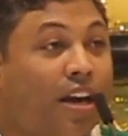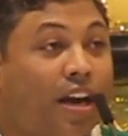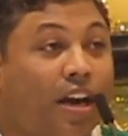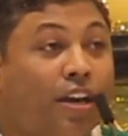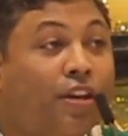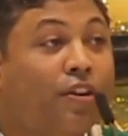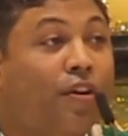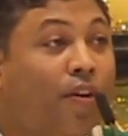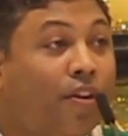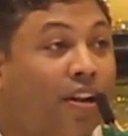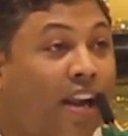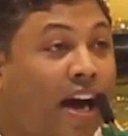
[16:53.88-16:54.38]

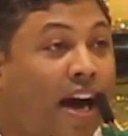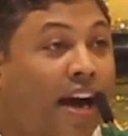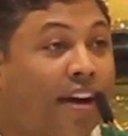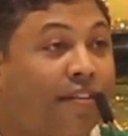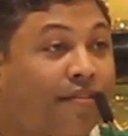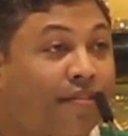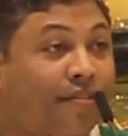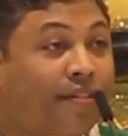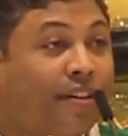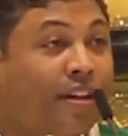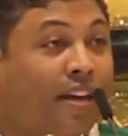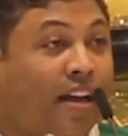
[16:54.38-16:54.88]
in your
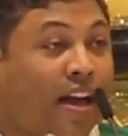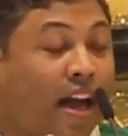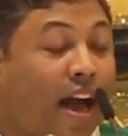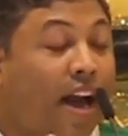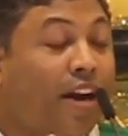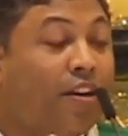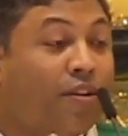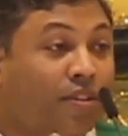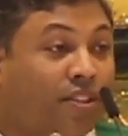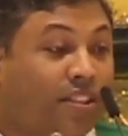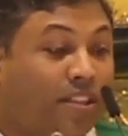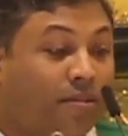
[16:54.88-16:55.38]
life.
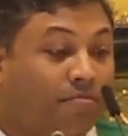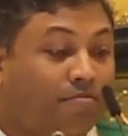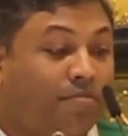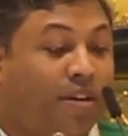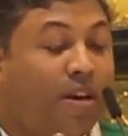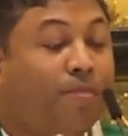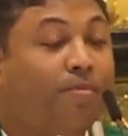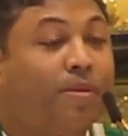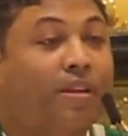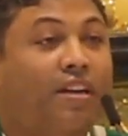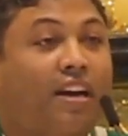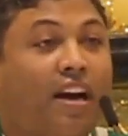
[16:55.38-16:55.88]
I know some
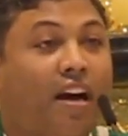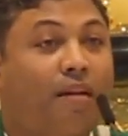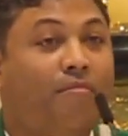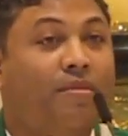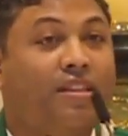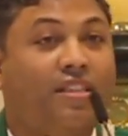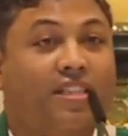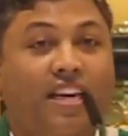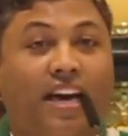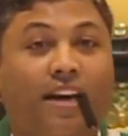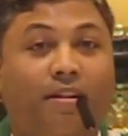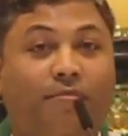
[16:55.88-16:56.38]
people
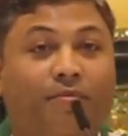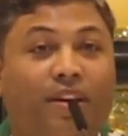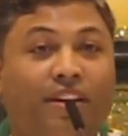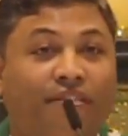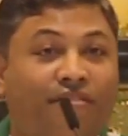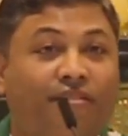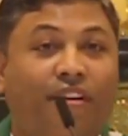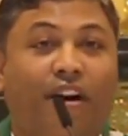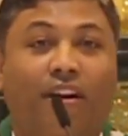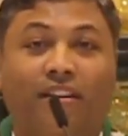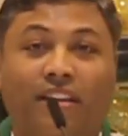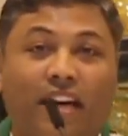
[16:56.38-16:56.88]
come and tell
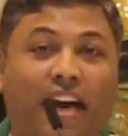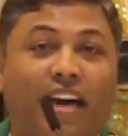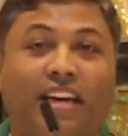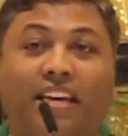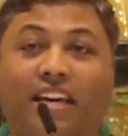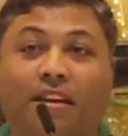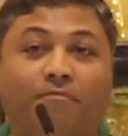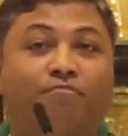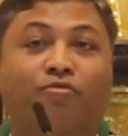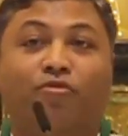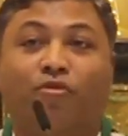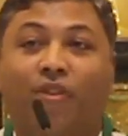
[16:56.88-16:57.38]
me, Father,
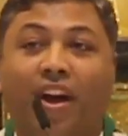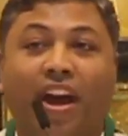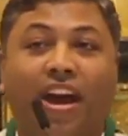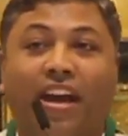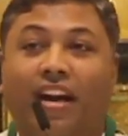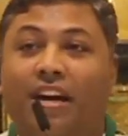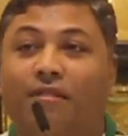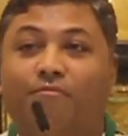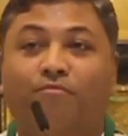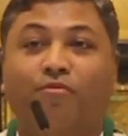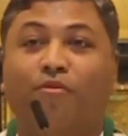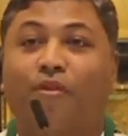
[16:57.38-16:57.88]
I keep
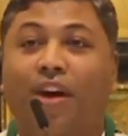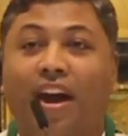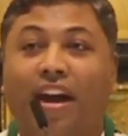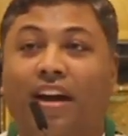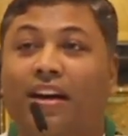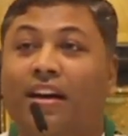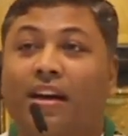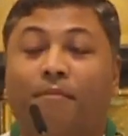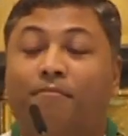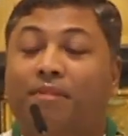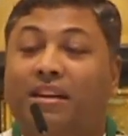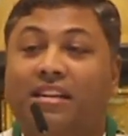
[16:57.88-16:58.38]
praying and
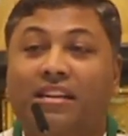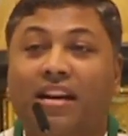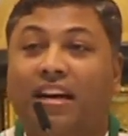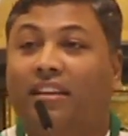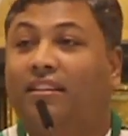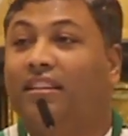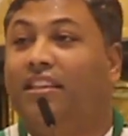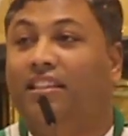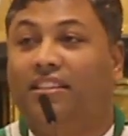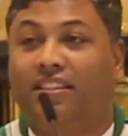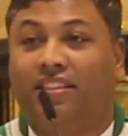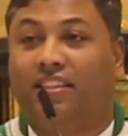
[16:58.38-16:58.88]
praying, but
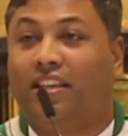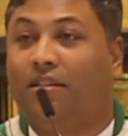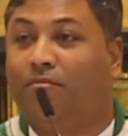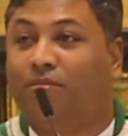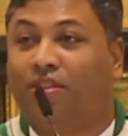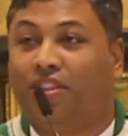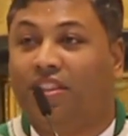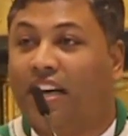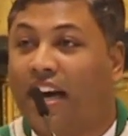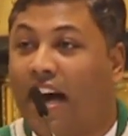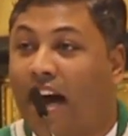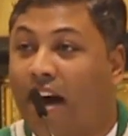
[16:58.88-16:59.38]
nothing
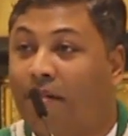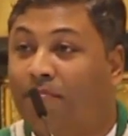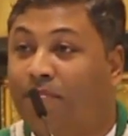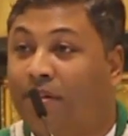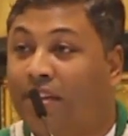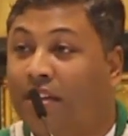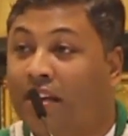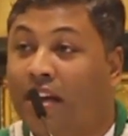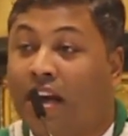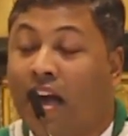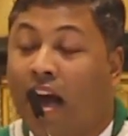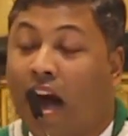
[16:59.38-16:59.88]
seems to
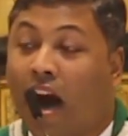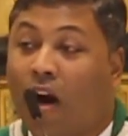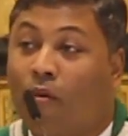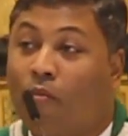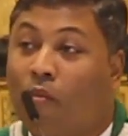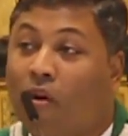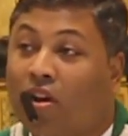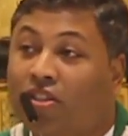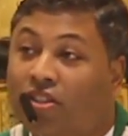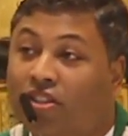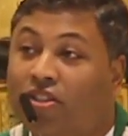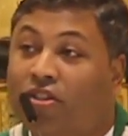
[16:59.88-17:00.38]
happen. I
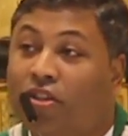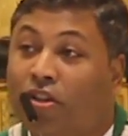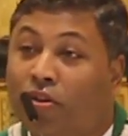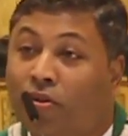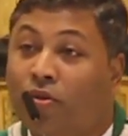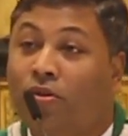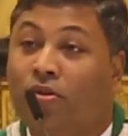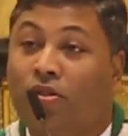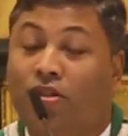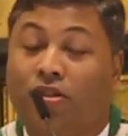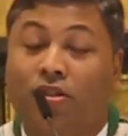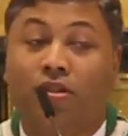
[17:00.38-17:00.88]
want
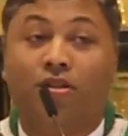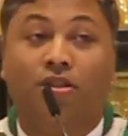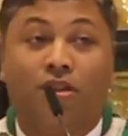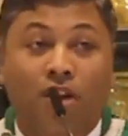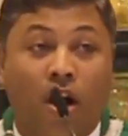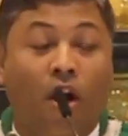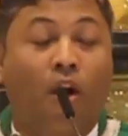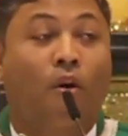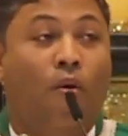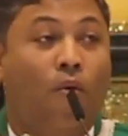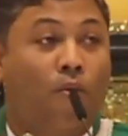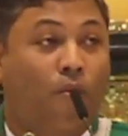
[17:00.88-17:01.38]
you to
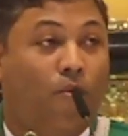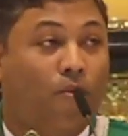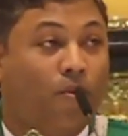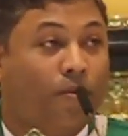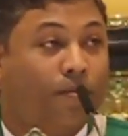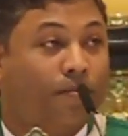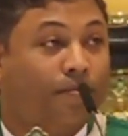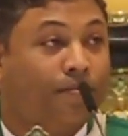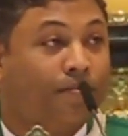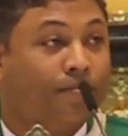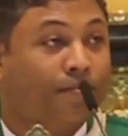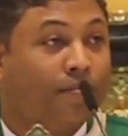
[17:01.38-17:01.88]

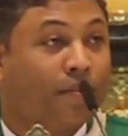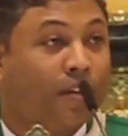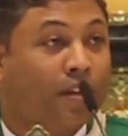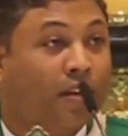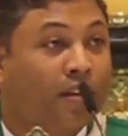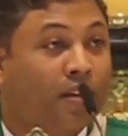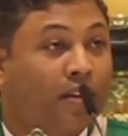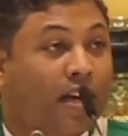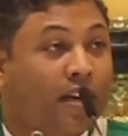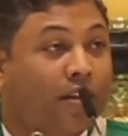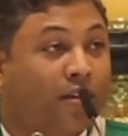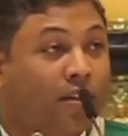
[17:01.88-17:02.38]
know
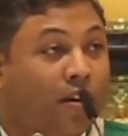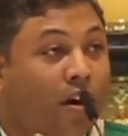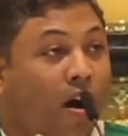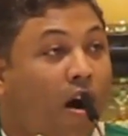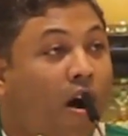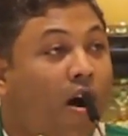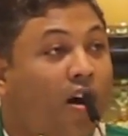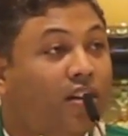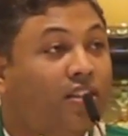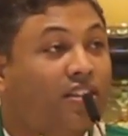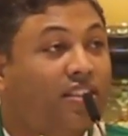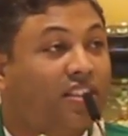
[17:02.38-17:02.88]
that
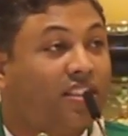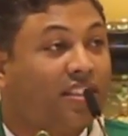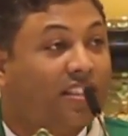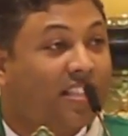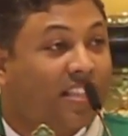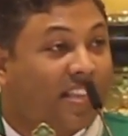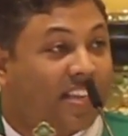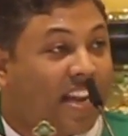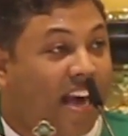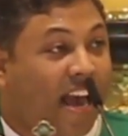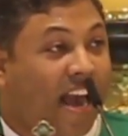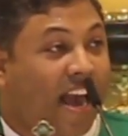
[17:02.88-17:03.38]
God's
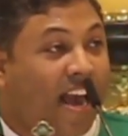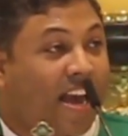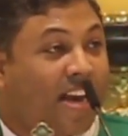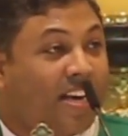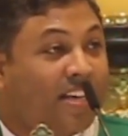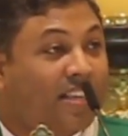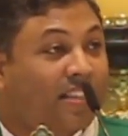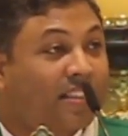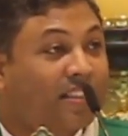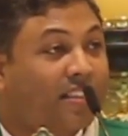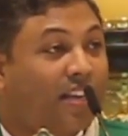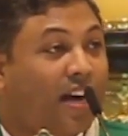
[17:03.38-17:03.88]

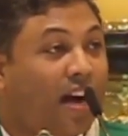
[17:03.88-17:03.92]
delays